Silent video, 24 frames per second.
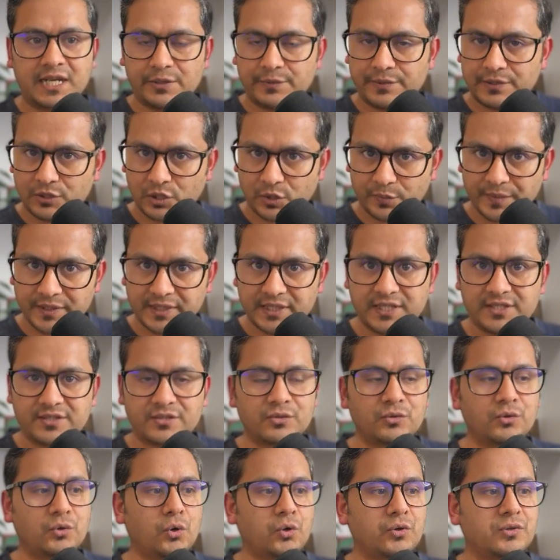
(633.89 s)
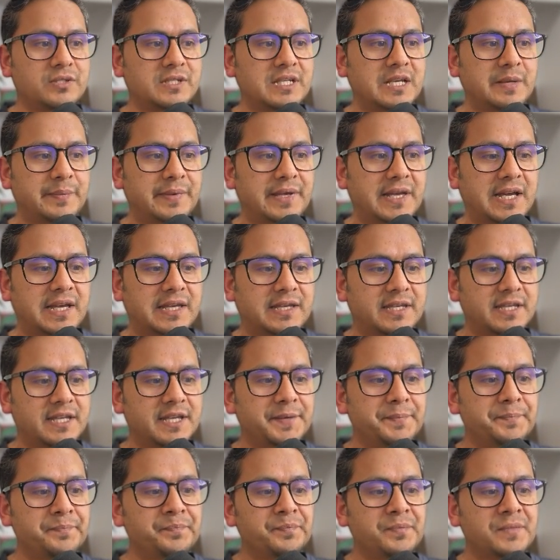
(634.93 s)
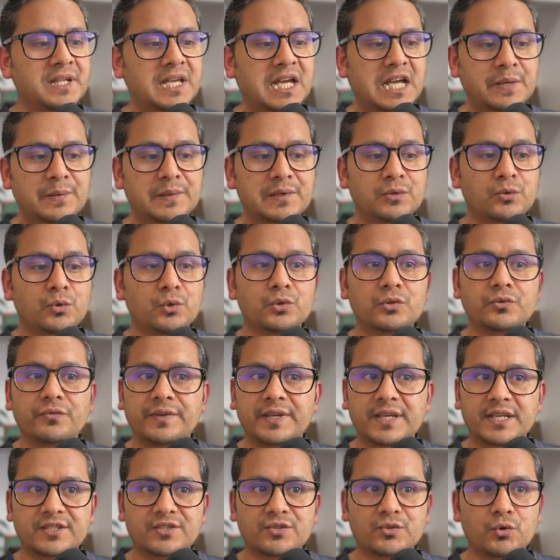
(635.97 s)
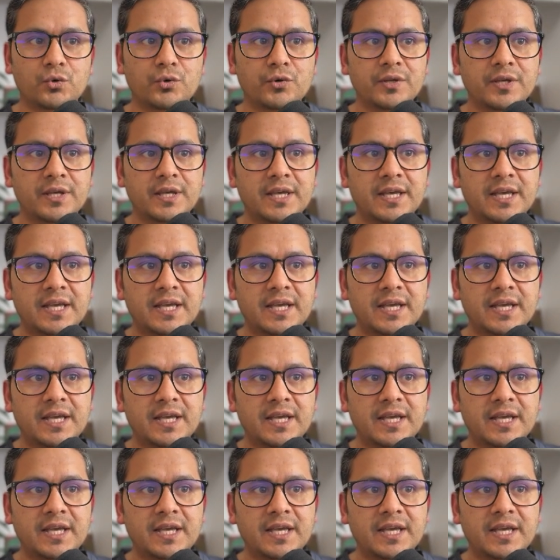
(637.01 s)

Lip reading: I will copy this Groq's API key. I will go to VS Code.